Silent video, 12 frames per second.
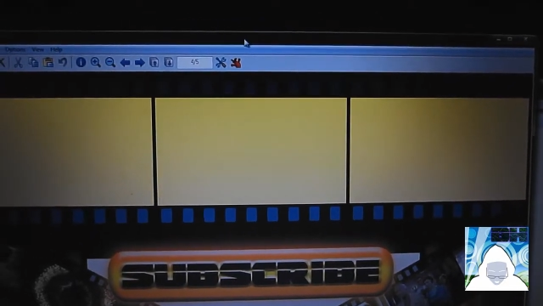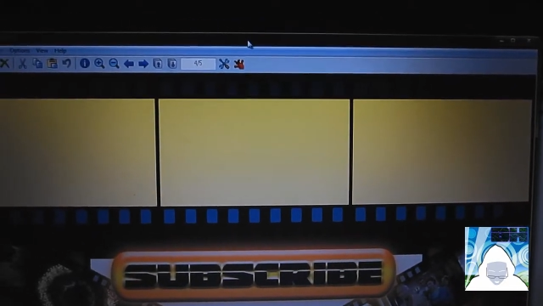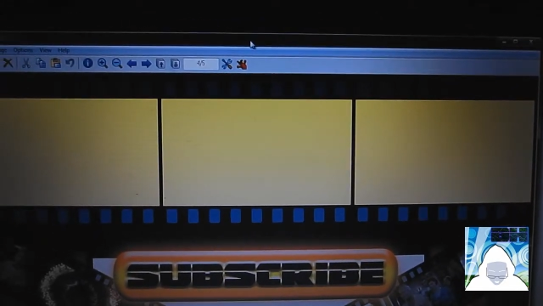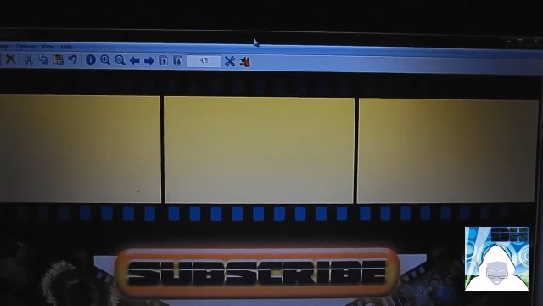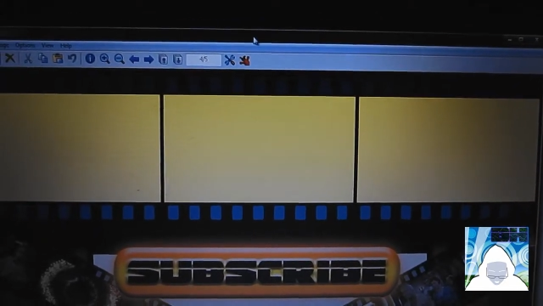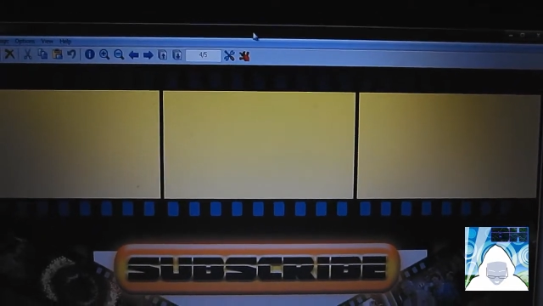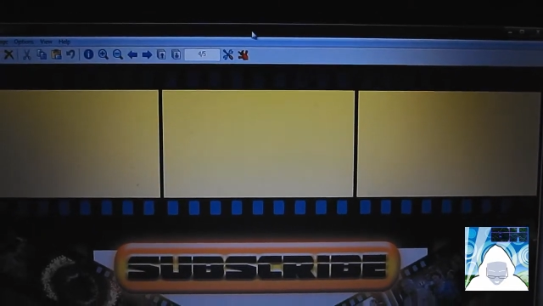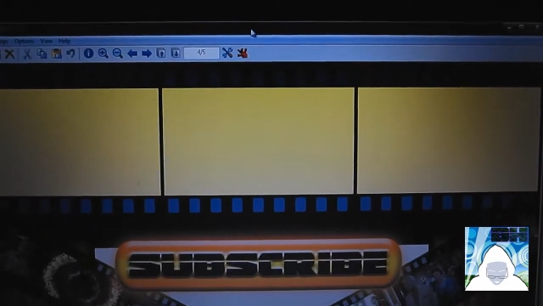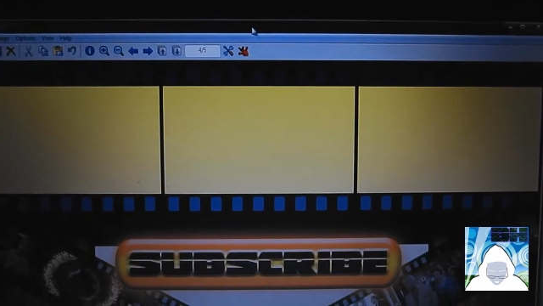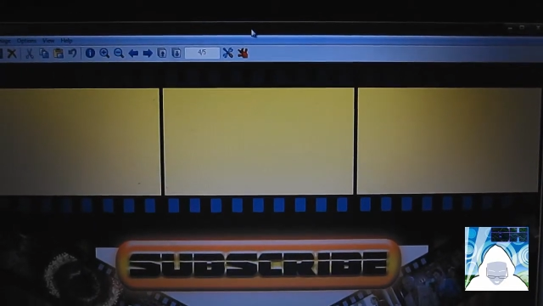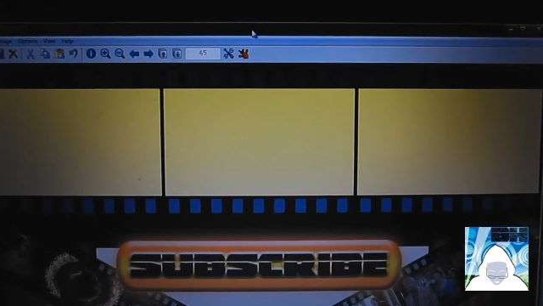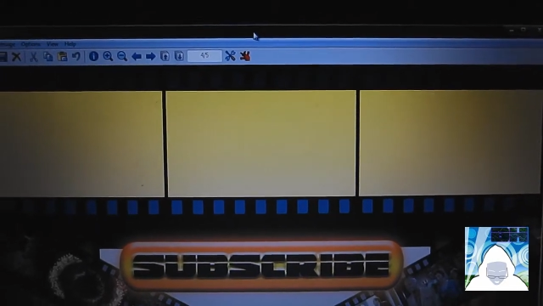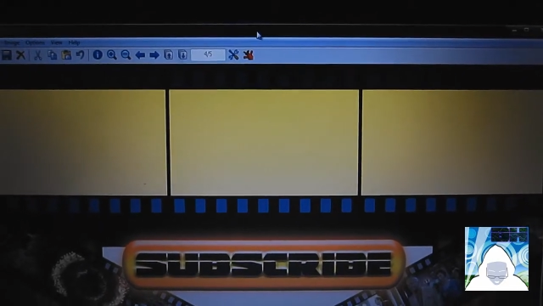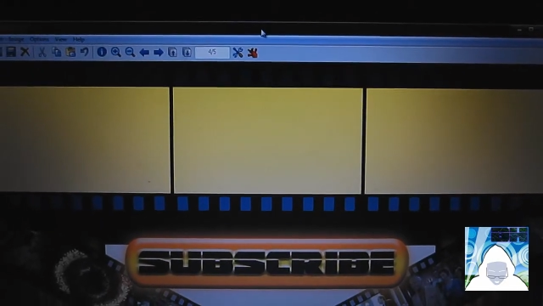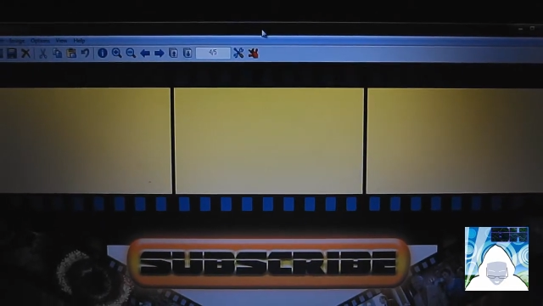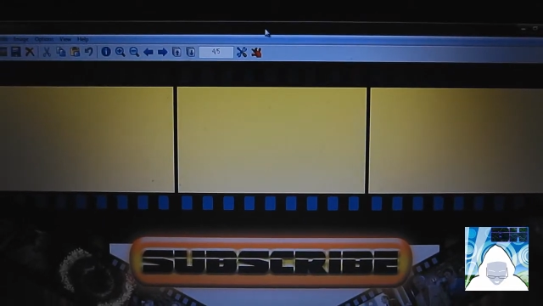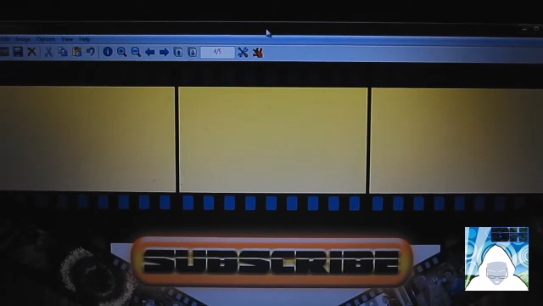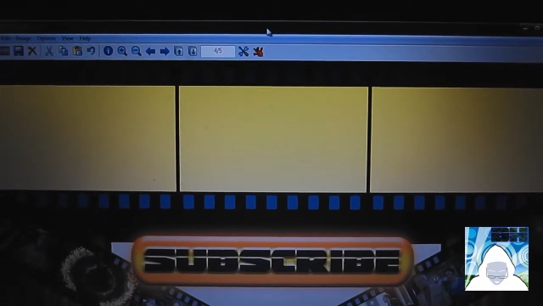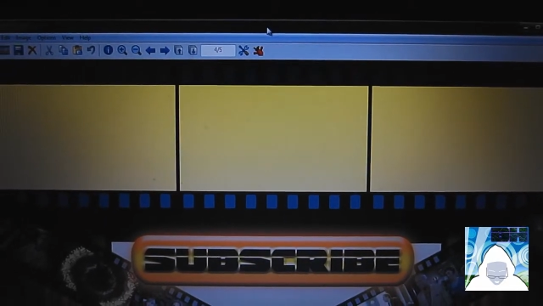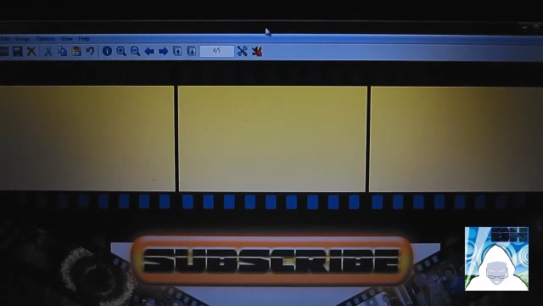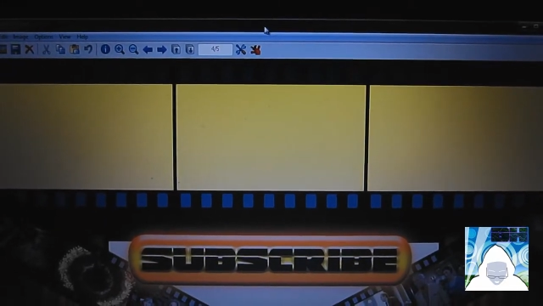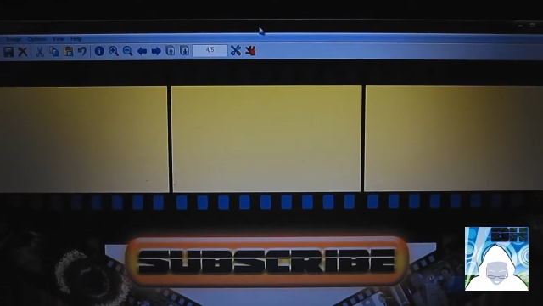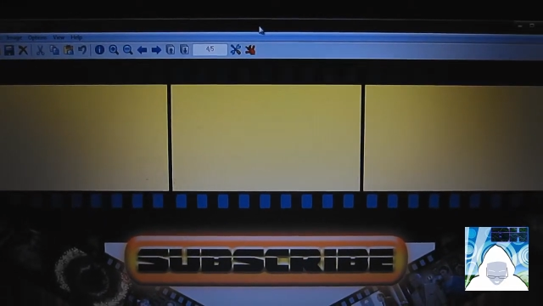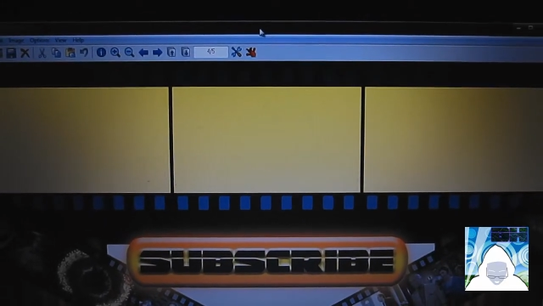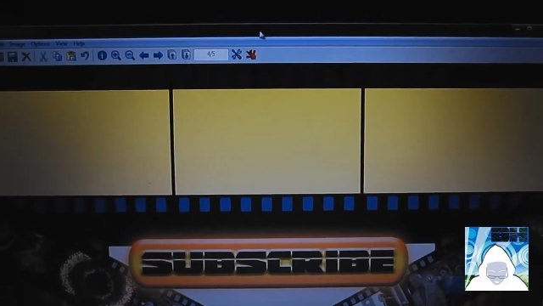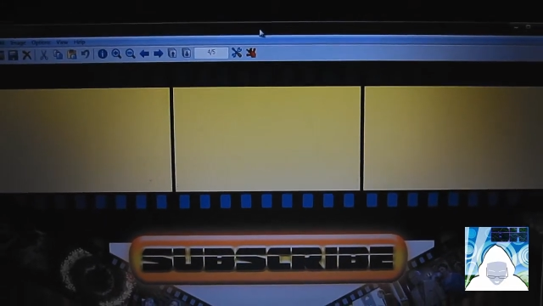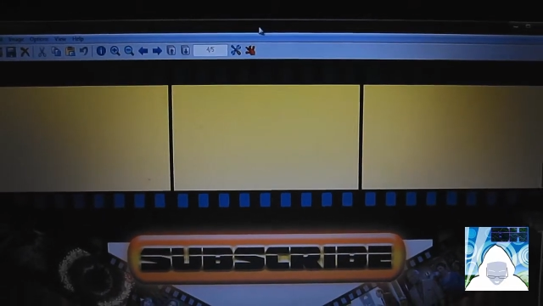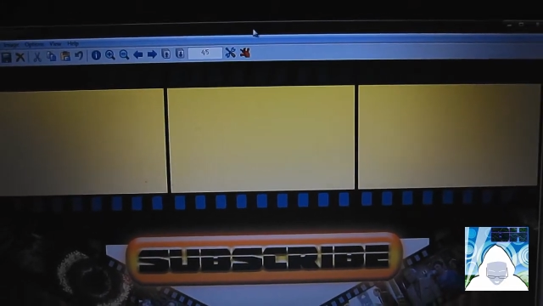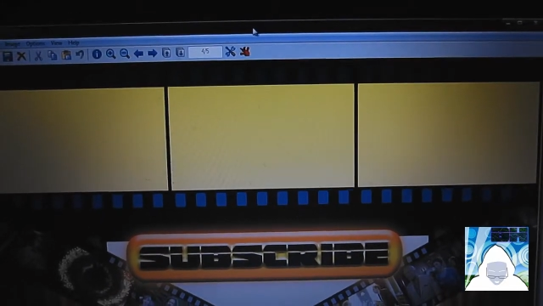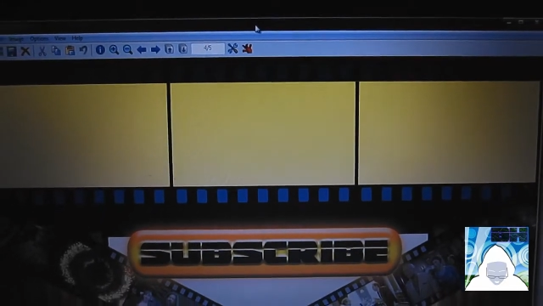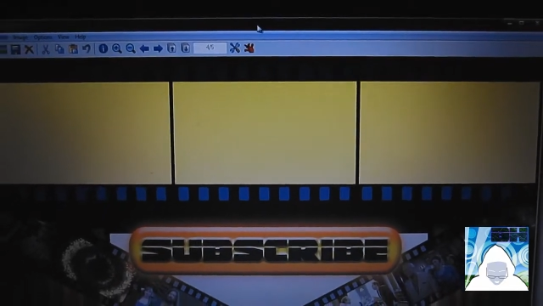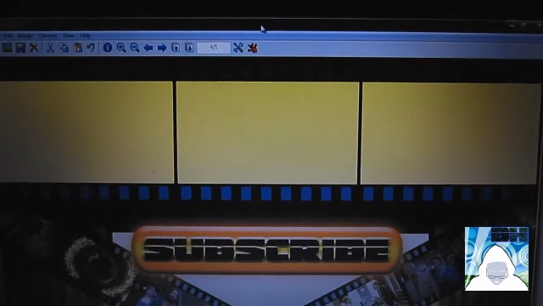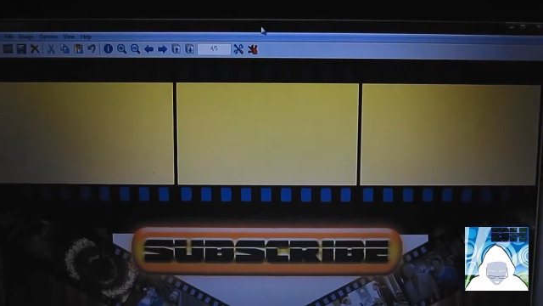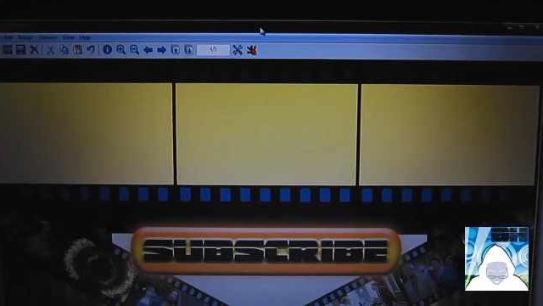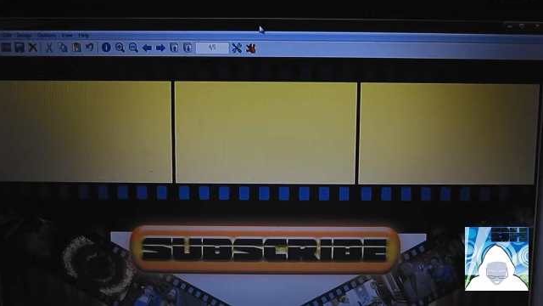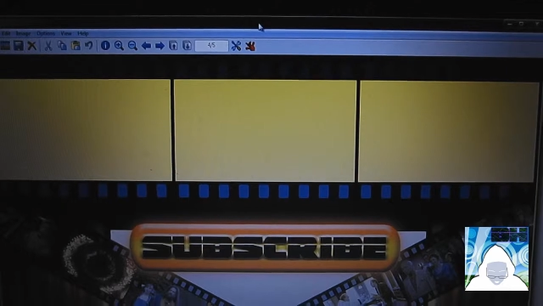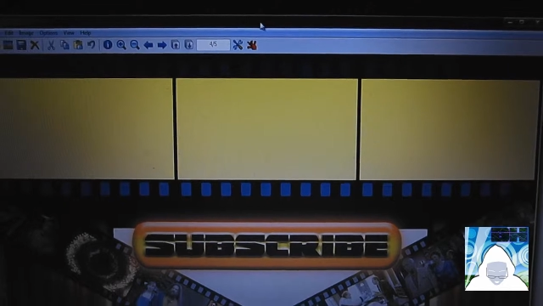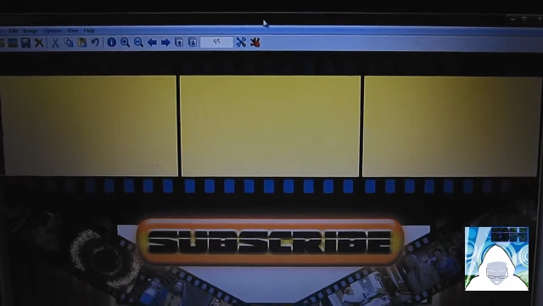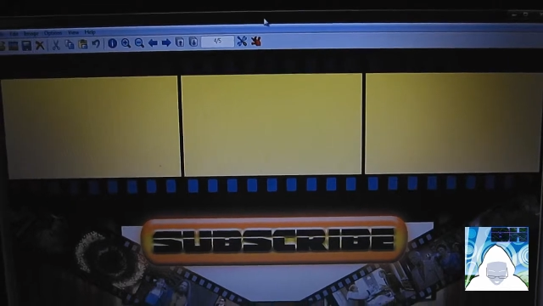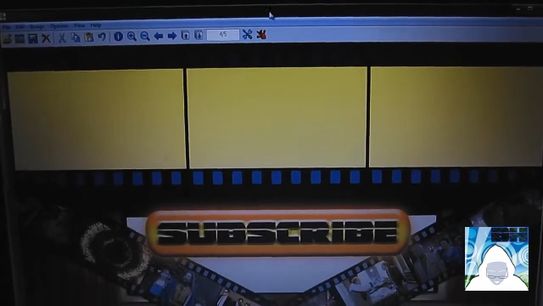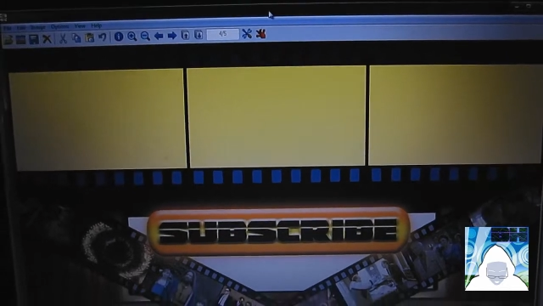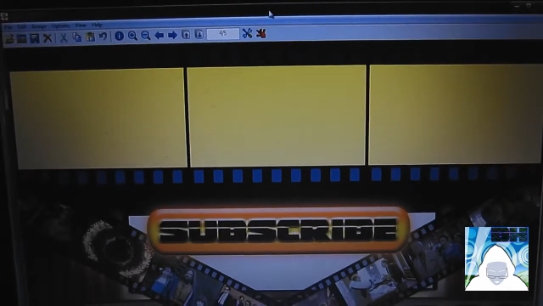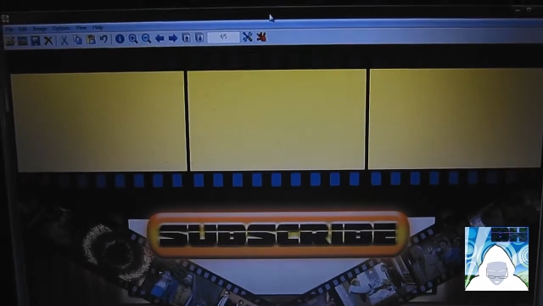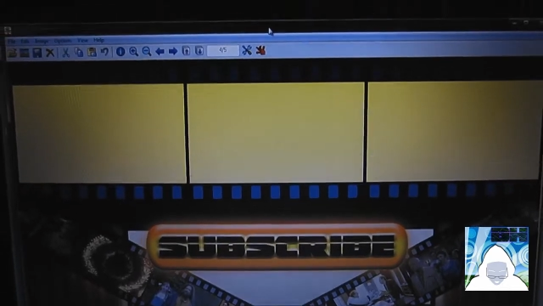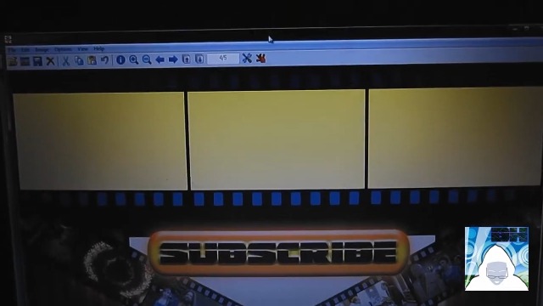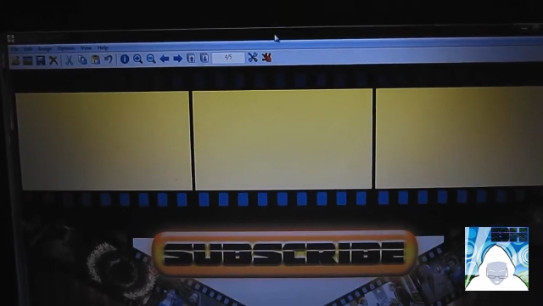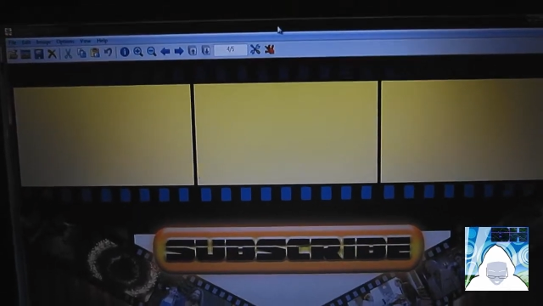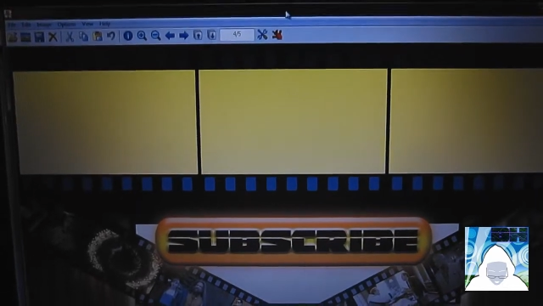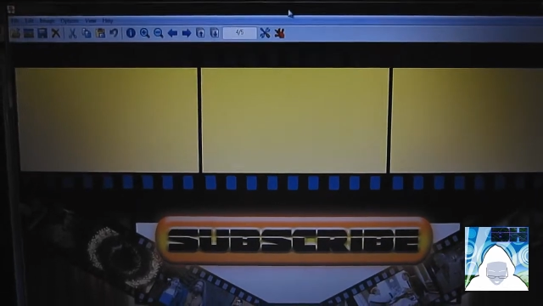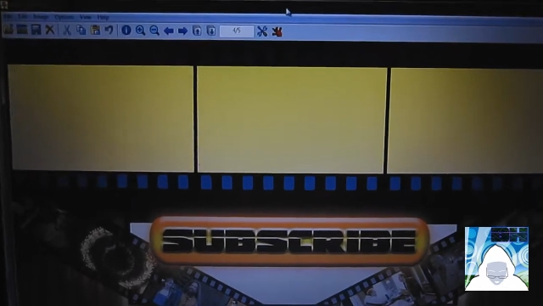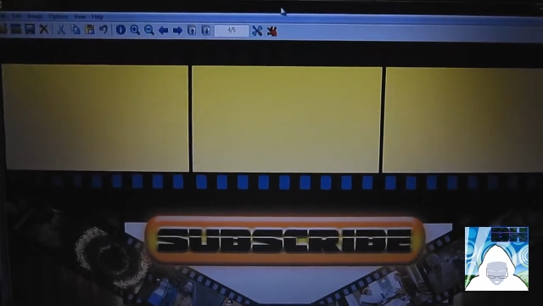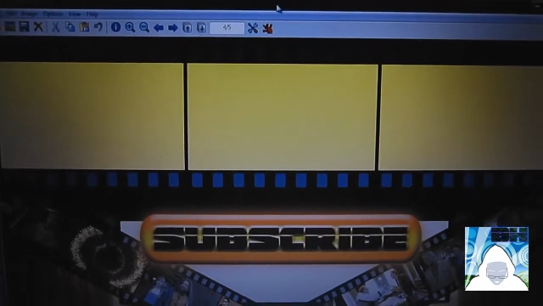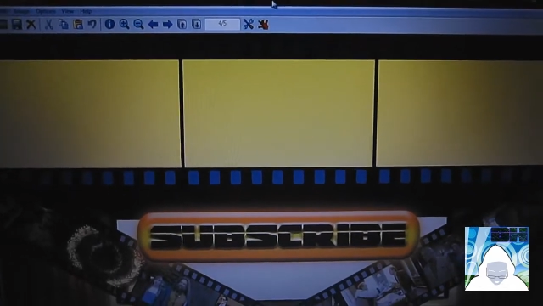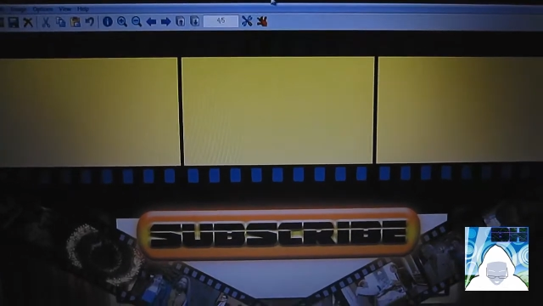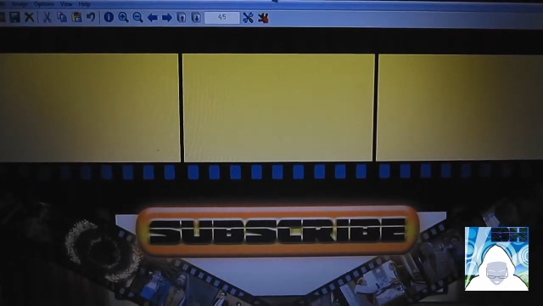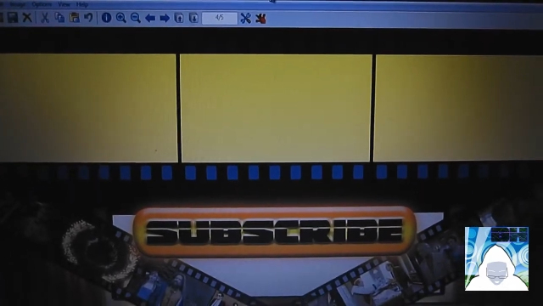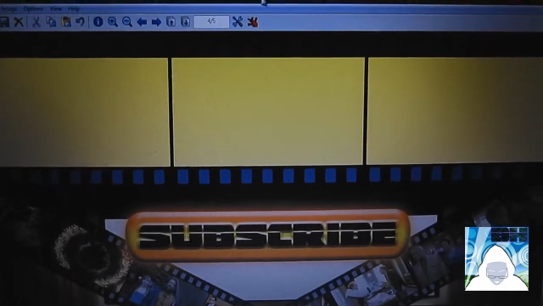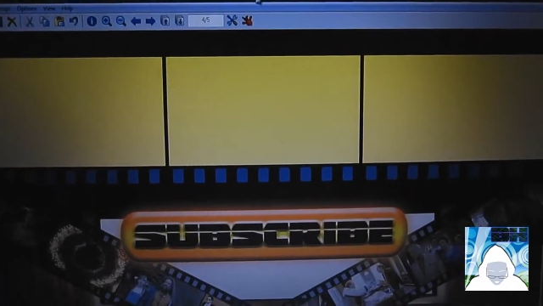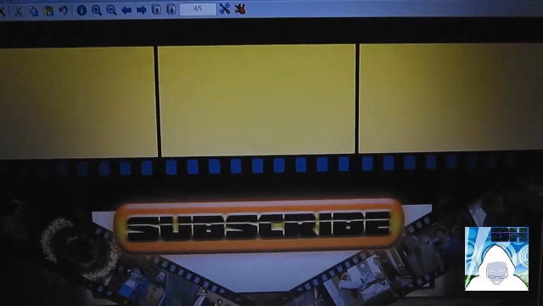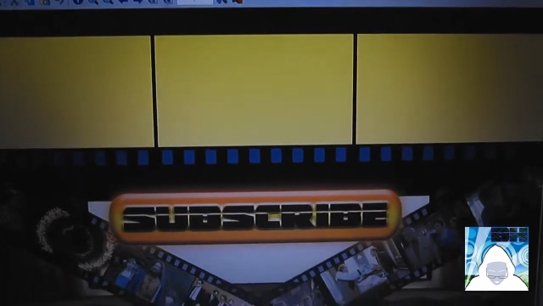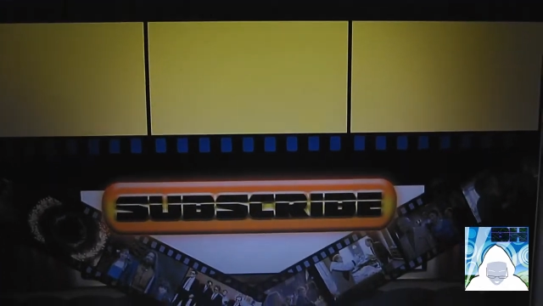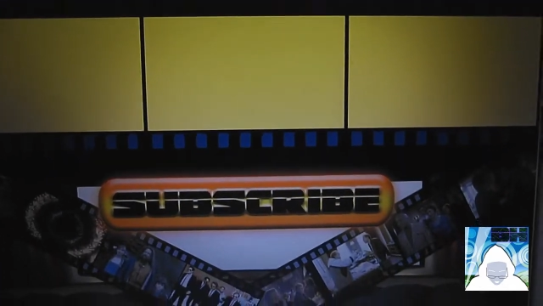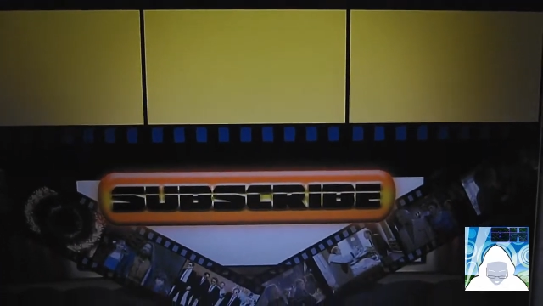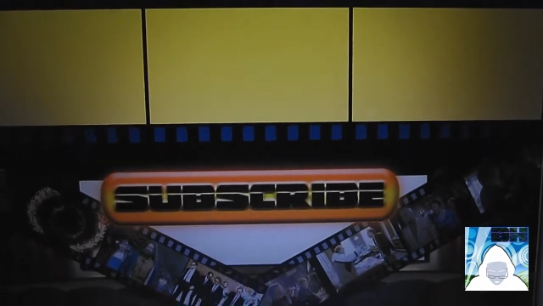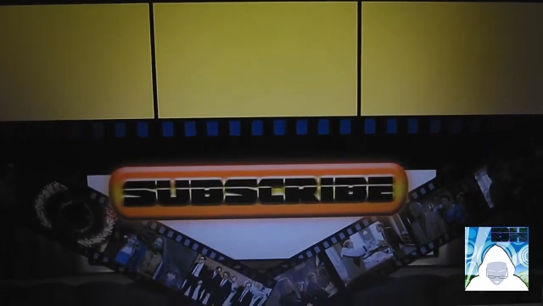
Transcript: Nobody's mouth can be seen.